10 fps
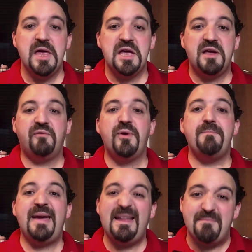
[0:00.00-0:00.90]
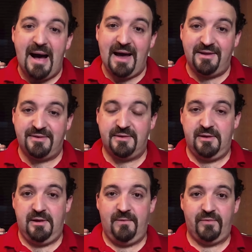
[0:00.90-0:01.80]
If we minimize
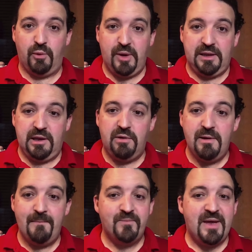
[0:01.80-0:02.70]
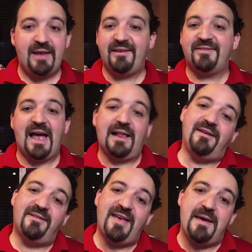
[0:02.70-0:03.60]
the window, it's exactly
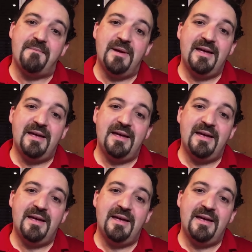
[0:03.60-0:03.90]
the same.